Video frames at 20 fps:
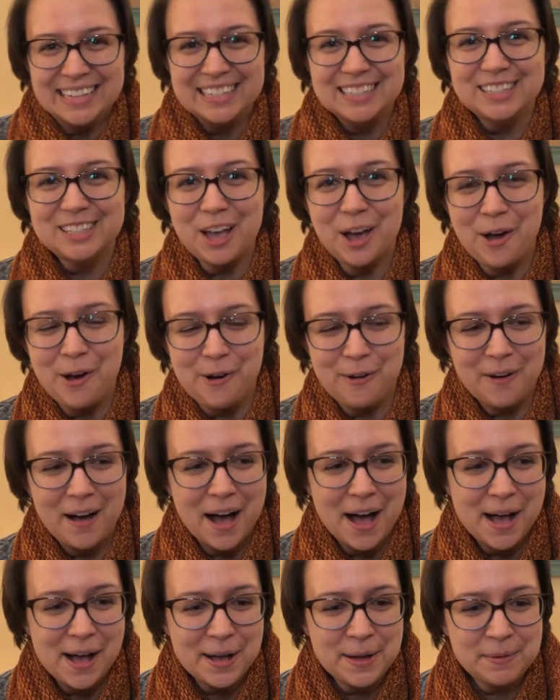So,
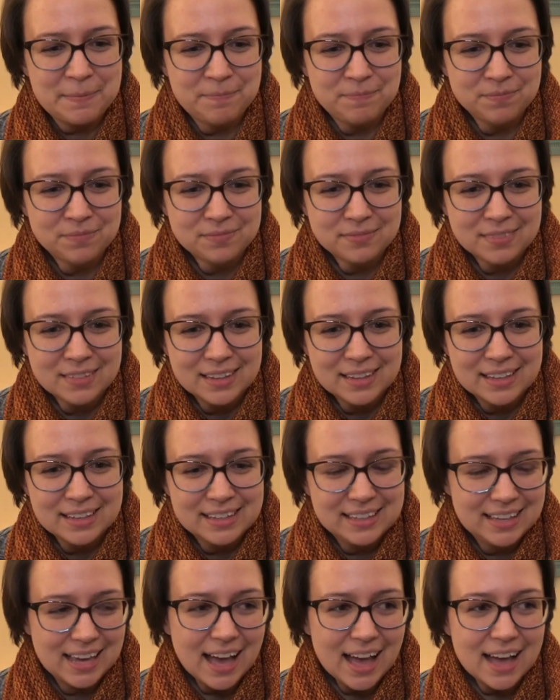
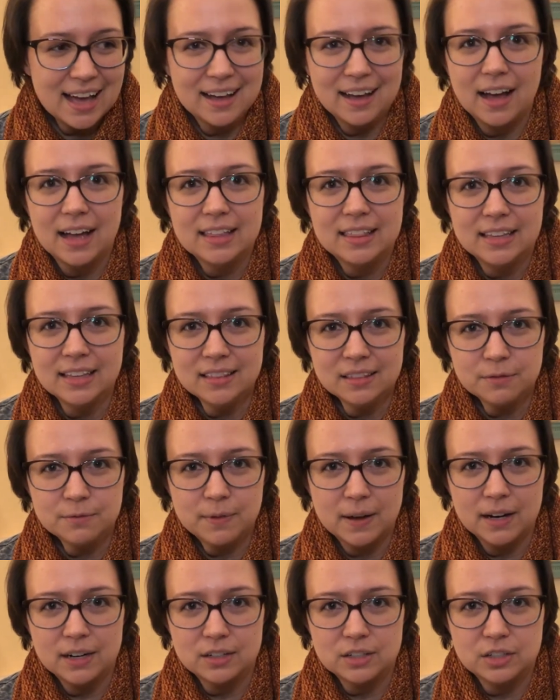yeah, I think the
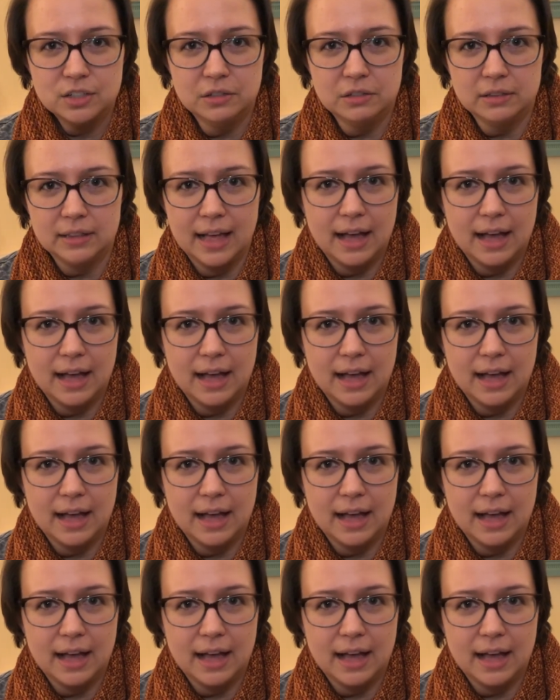fire is too